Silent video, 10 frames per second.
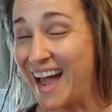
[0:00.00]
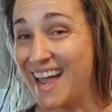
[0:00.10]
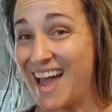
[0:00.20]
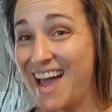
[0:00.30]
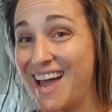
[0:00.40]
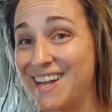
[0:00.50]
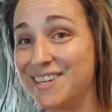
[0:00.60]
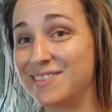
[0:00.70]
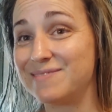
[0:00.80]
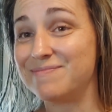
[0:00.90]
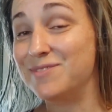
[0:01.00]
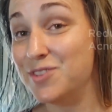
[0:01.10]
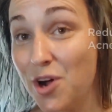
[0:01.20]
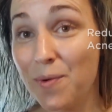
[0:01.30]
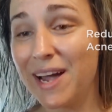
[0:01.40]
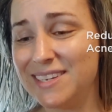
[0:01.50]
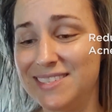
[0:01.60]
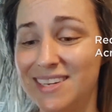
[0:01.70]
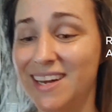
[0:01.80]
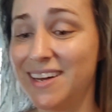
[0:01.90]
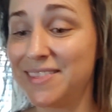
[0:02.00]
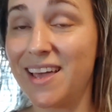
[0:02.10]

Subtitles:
I had no idea